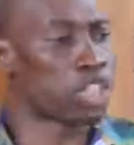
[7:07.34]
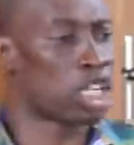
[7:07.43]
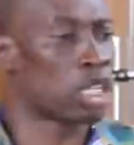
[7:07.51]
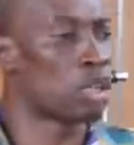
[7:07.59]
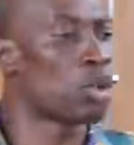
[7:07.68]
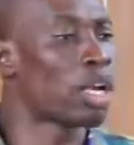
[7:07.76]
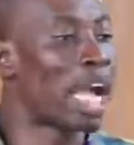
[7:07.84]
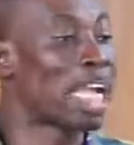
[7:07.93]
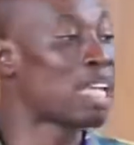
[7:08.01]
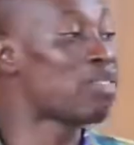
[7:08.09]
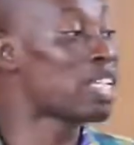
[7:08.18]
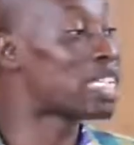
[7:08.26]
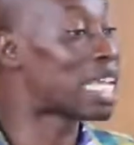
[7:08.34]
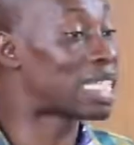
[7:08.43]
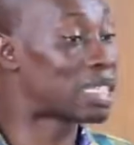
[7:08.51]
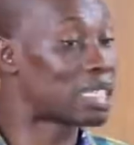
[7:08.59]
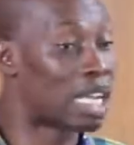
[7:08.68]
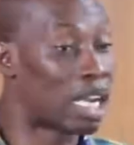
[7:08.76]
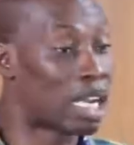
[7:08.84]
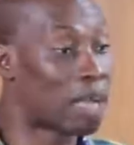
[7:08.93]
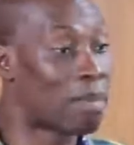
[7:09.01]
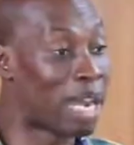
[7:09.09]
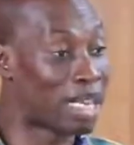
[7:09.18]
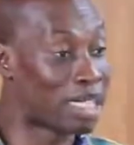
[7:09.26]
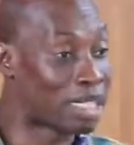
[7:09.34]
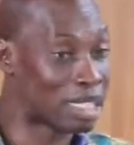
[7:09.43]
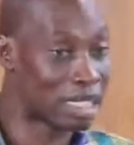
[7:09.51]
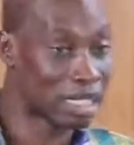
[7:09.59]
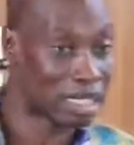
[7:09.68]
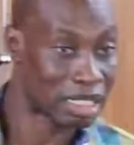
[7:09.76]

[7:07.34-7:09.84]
emotion, you can't even settle down in marriage.